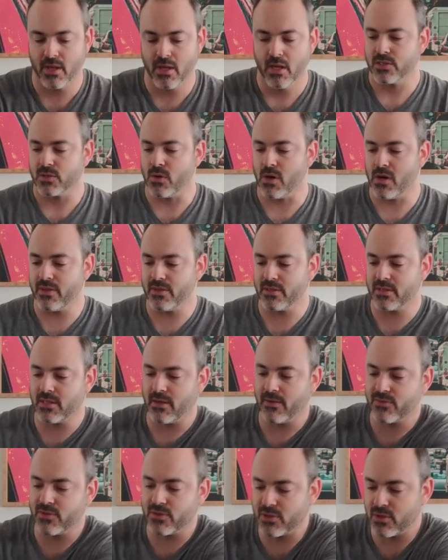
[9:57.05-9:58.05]
So all this
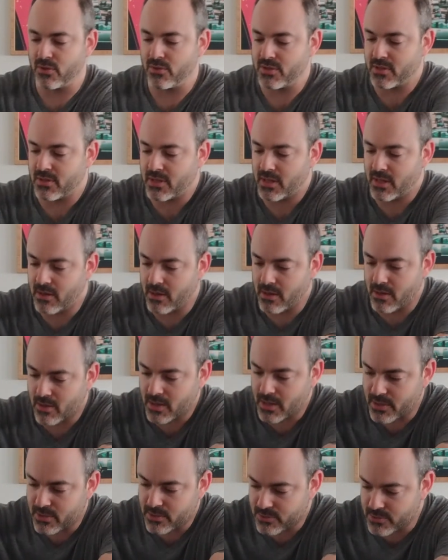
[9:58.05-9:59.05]
stuff just goes in here.
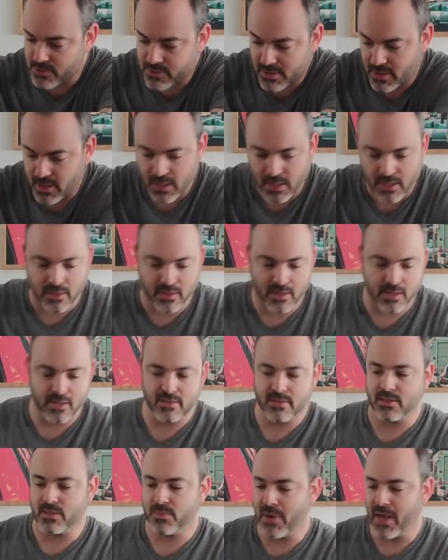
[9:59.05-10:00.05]
I use
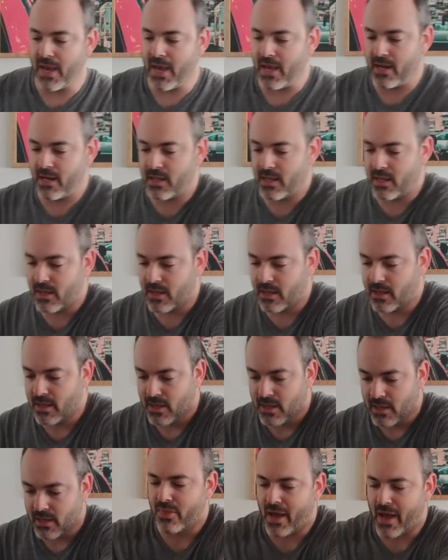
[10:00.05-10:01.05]
these as padding.
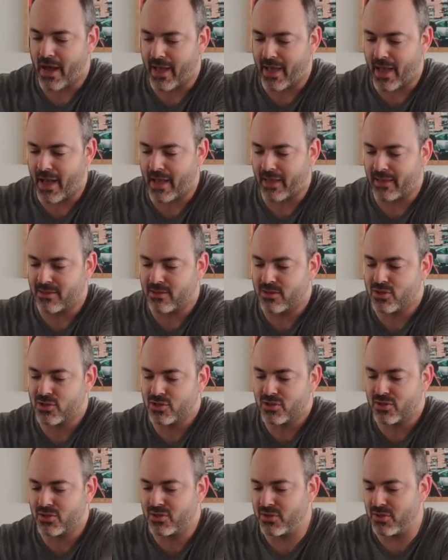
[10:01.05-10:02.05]
I
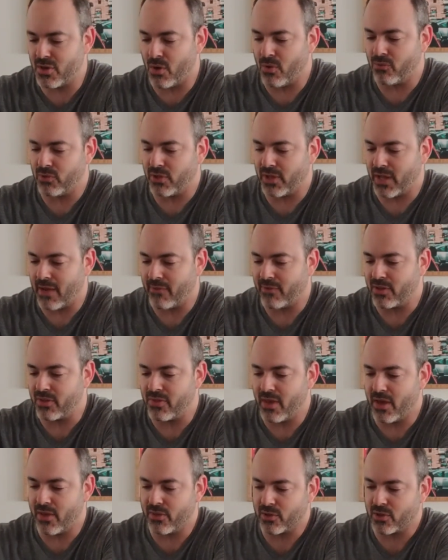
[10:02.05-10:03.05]
just don't really have
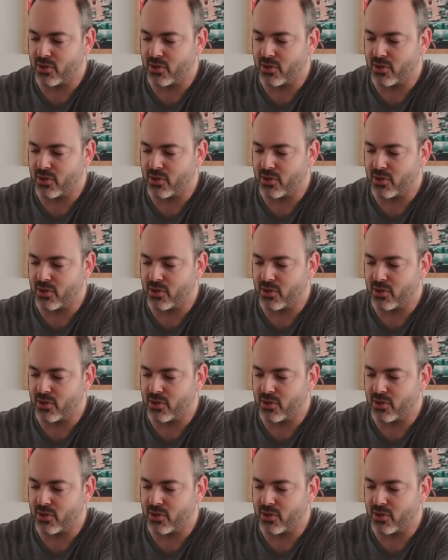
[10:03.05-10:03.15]
another